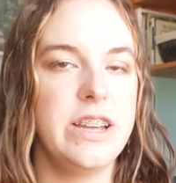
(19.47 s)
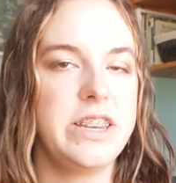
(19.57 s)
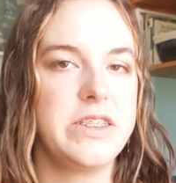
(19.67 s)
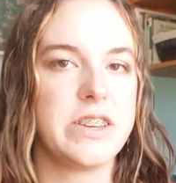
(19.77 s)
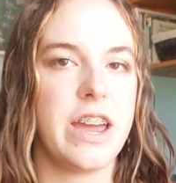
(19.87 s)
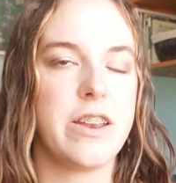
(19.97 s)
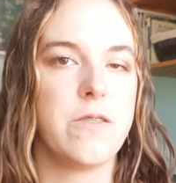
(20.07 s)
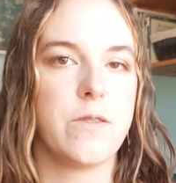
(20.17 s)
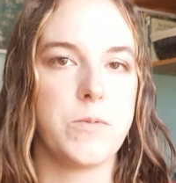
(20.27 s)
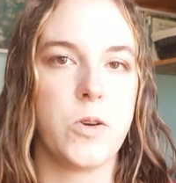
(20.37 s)
and
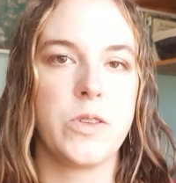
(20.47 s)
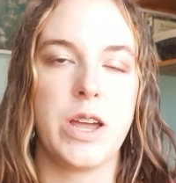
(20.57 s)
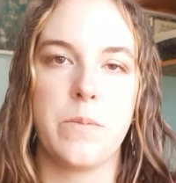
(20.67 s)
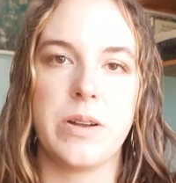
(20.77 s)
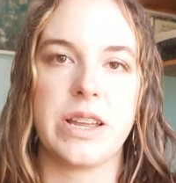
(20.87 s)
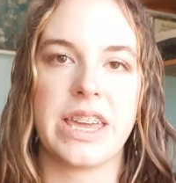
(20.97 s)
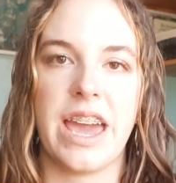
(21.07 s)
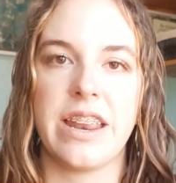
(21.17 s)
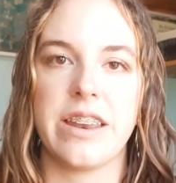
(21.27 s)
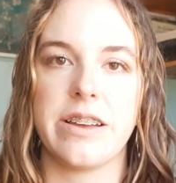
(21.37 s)
designer from Northern Alberta,
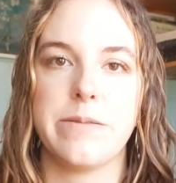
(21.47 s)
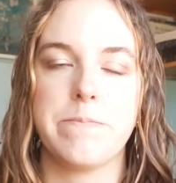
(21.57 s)
Canada.